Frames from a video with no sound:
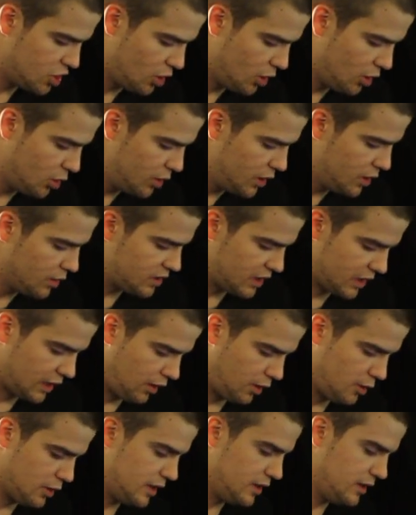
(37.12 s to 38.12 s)
jog wheels,
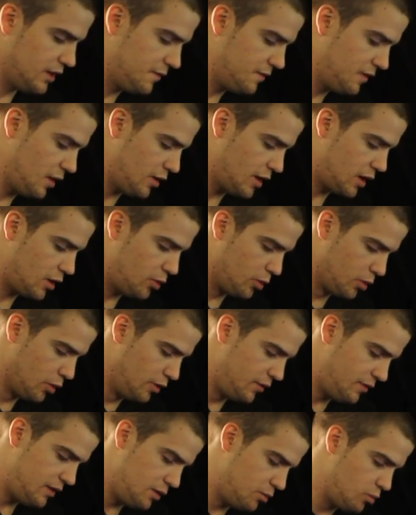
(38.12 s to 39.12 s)
including the very
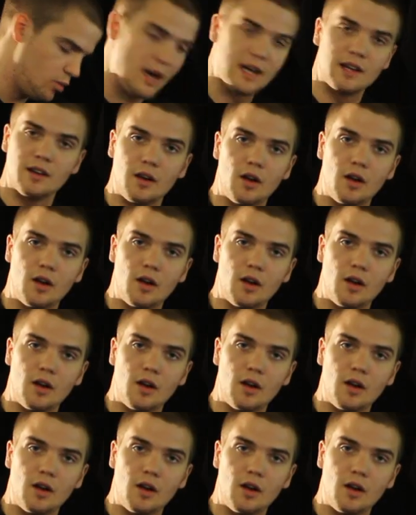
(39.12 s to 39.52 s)
groovy red